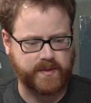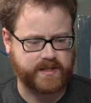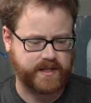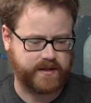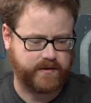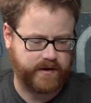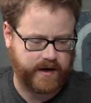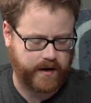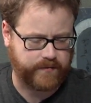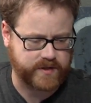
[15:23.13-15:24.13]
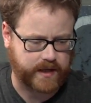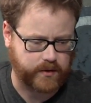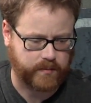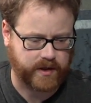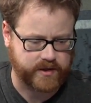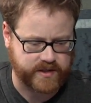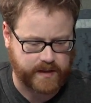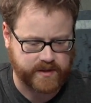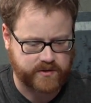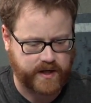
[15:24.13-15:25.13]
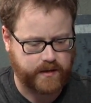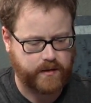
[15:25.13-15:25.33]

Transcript: let me see the Air for a second, and I'll just demonstrate.